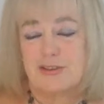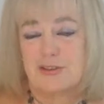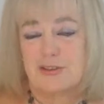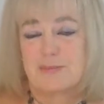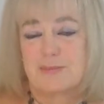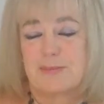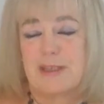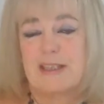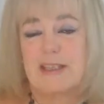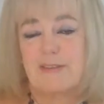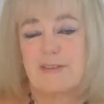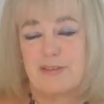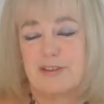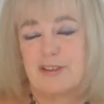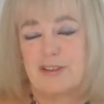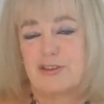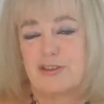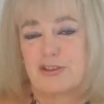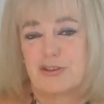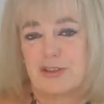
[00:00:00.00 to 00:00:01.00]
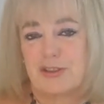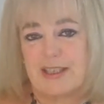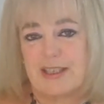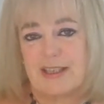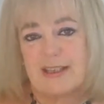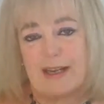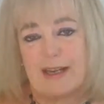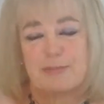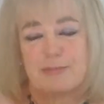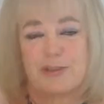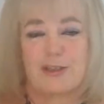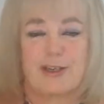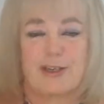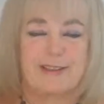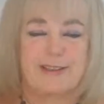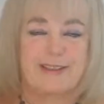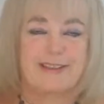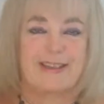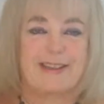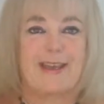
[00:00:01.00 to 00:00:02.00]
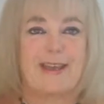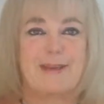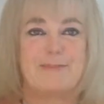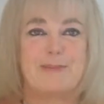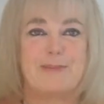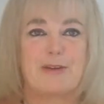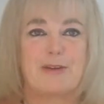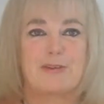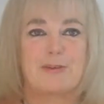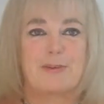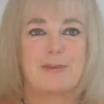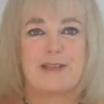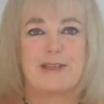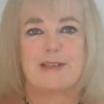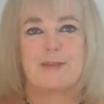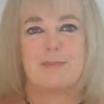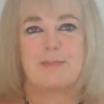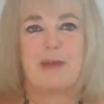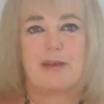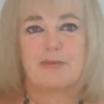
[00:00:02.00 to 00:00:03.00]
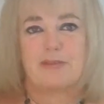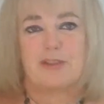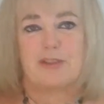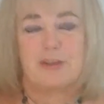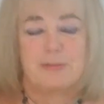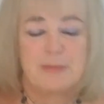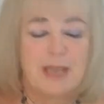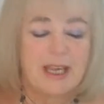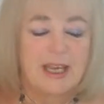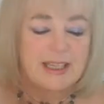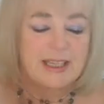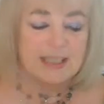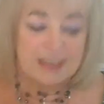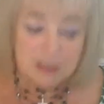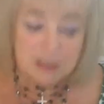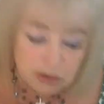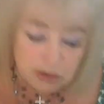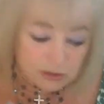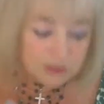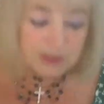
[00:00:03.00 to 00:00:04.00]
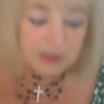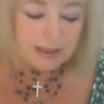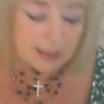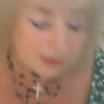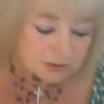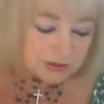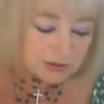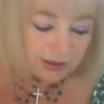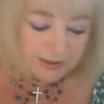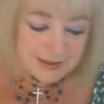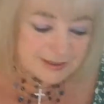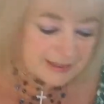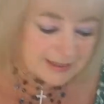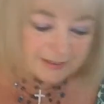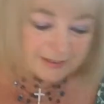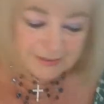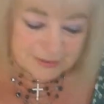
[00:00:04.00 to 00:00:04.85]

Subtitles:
just been given a treat, and I'm trying to get him out of the way in the bathroom. He's just like trying to get